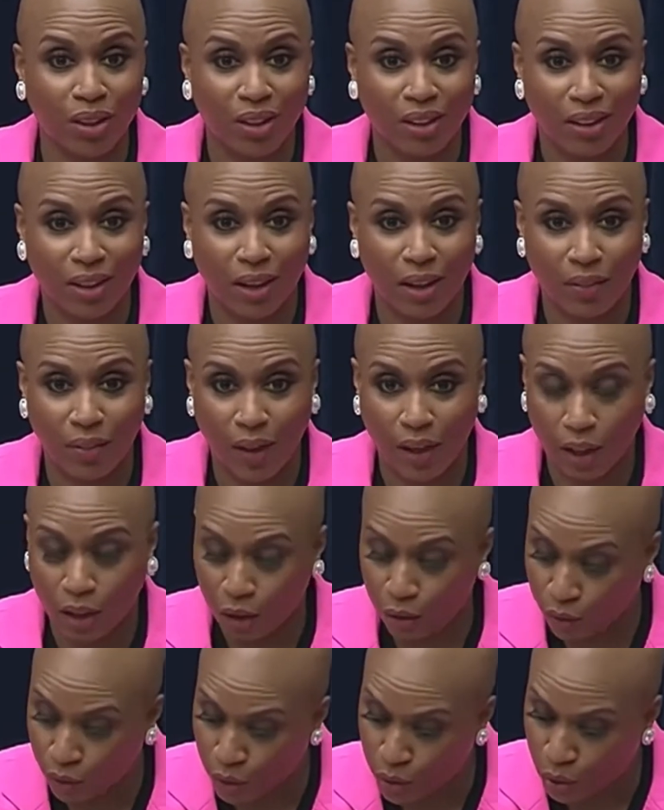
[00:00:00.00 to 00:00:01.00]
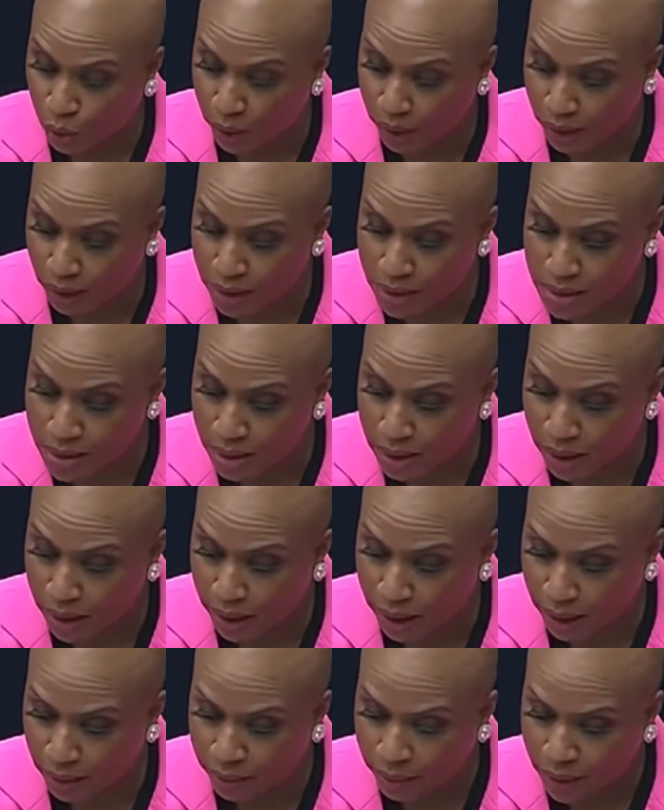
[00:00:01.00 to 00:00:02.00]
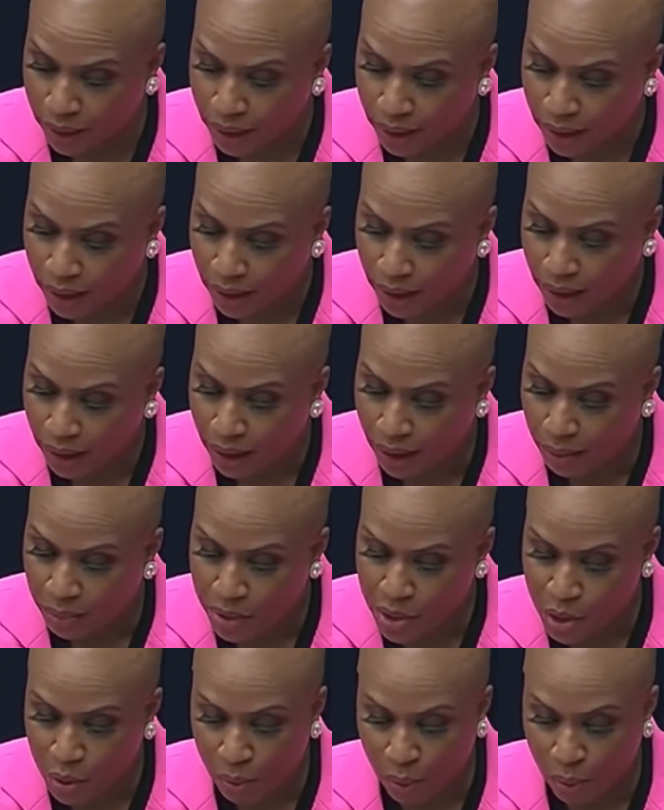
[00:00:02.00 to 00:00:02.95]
Thank you for joining us today. Mr.